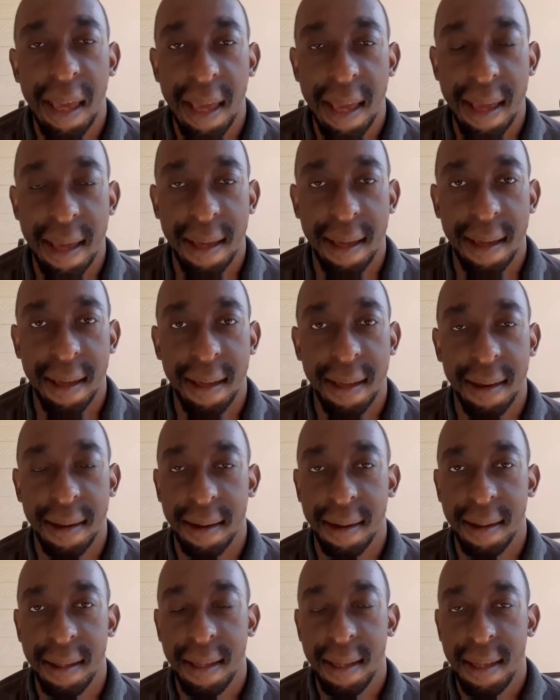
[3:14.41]
And
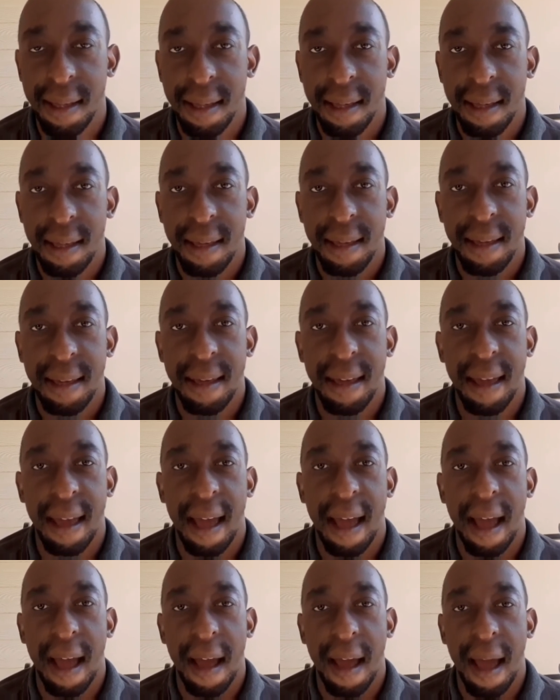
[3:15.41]

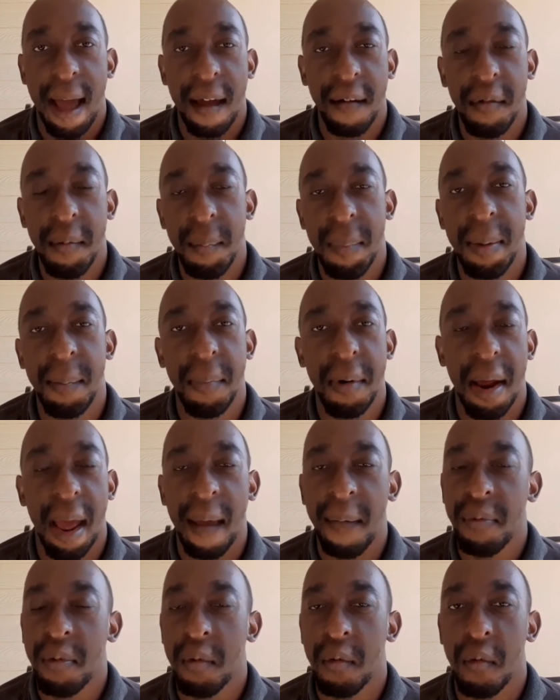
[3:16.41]
I remember
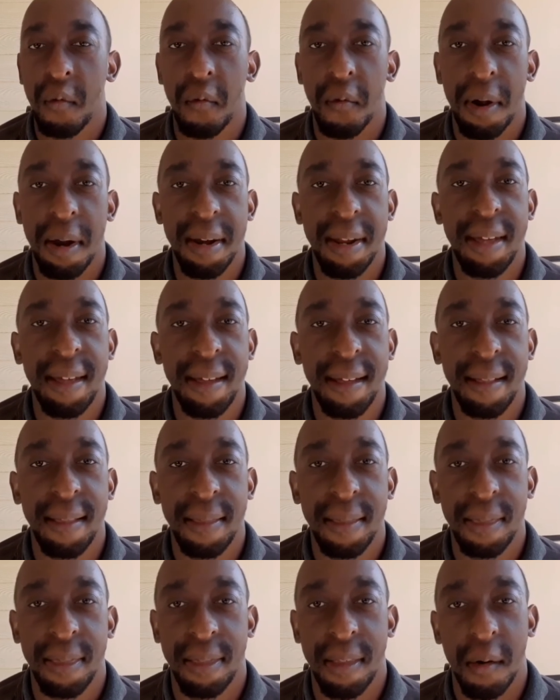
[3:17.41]
after running
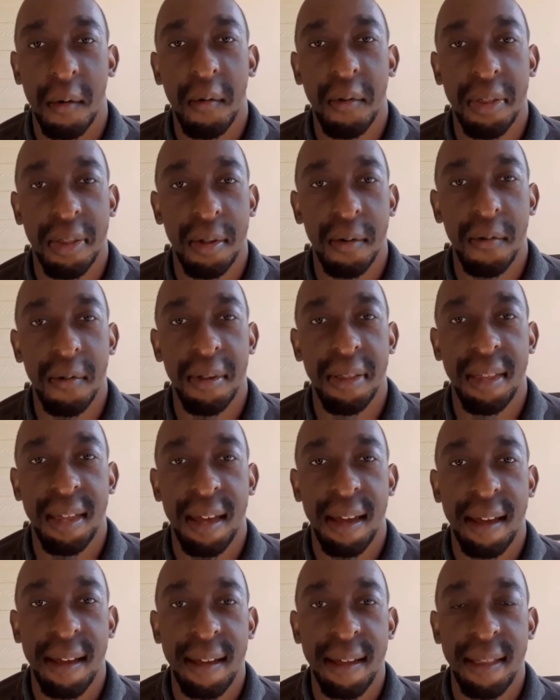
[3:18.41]
those
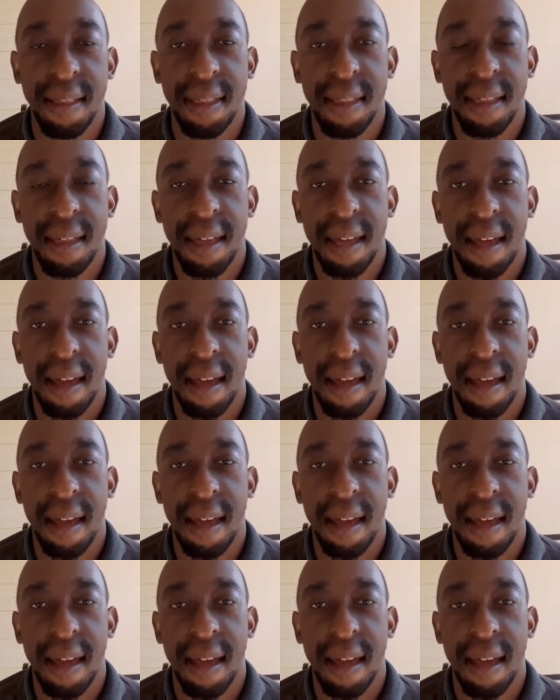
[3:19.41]
suicides,